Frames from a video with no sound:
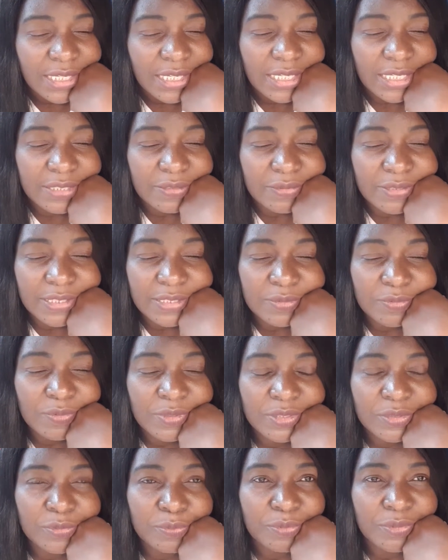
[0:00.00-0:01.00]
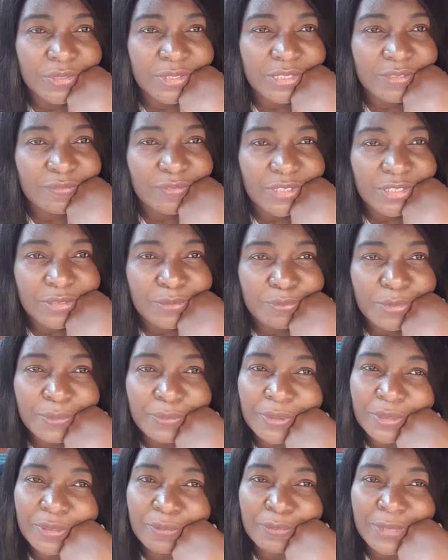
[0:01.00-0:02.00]
and you just want to put a video,
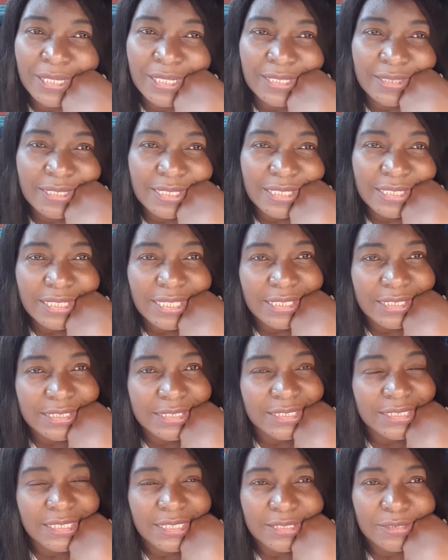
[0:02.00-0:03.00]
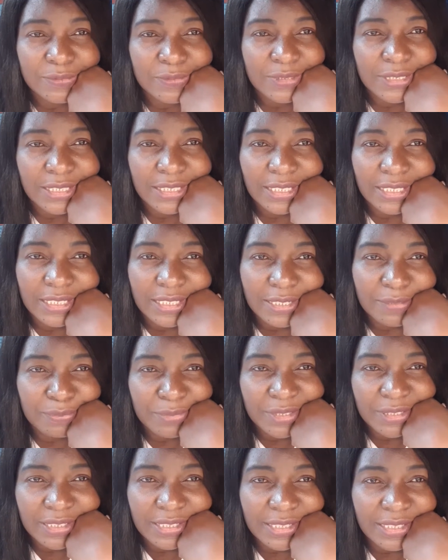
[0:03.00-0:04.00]
people normally think that it's just to take a
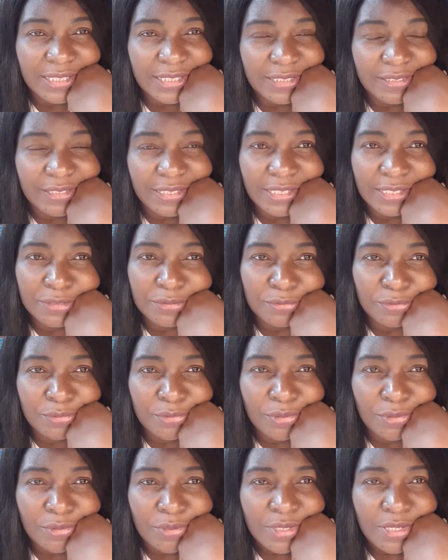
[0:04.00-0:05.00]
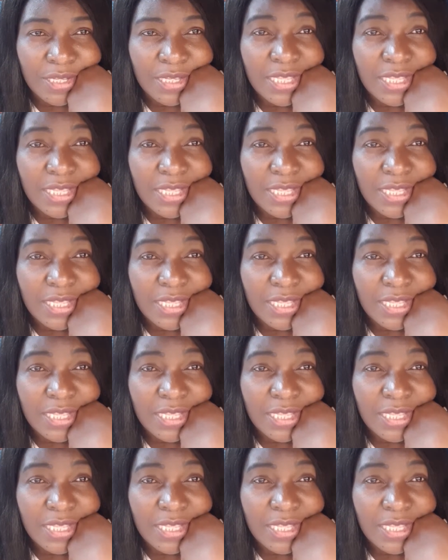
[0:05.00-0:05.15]
camera and there you go.